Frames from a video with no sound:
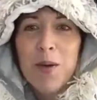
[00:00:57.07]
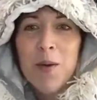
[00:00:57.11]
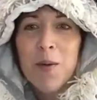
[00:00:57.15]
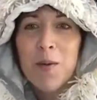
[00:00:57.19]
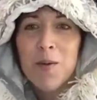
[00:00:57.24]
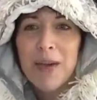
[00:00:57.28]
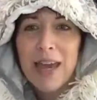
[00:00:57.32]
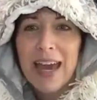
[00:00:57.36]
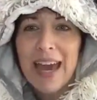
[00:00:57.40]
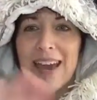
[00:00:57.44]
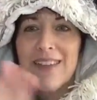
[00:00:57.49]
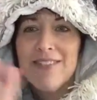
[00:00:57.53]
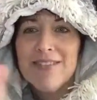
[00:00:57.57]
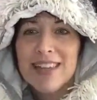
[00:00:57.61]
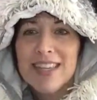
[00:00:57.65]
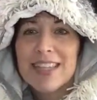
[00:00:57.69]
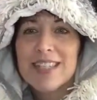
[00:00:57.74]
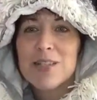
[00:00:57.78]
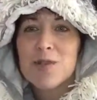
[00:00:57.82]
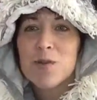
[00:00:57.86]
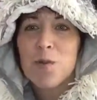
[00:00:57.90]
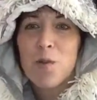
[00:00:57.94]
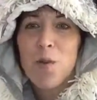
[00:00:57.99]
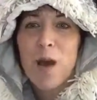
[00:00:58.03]
we have
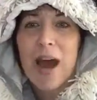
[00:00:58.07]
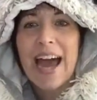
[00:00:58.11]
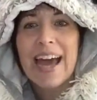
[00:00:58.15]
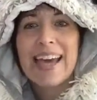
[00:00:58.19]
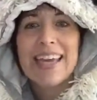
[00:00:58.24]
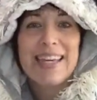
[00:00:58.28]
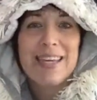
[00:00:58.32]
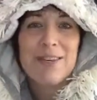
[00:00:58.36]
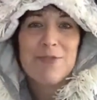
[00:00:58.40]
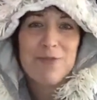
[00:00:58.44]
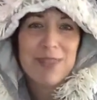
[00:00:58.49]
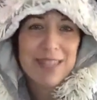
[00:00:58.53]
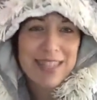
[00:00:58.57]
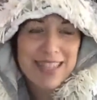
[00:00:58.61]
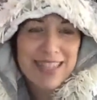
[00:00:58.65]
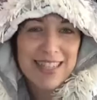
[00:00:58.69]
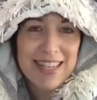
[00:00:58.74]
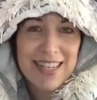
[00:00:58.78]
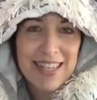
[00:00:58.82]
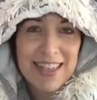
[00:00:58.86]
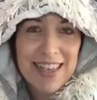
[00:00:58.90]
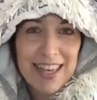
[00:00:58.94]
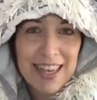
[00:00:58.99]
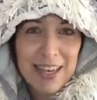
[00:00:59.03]
this Wacky
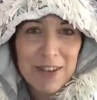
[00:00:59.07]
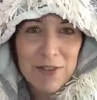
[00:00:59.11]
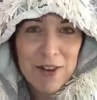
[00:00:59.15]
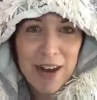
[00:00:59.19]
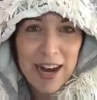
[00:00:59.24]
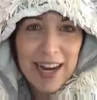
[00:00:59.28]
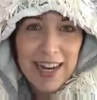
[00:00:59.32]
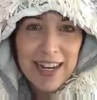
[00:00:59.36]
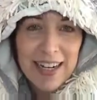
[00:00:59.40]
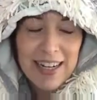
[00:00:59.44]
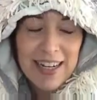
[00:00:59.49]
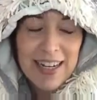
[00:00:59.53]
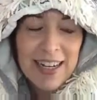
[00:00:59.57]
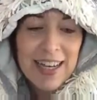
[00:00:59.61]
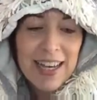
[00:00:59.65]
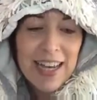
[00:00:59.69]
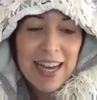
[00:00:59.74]
Wednesday thing, right?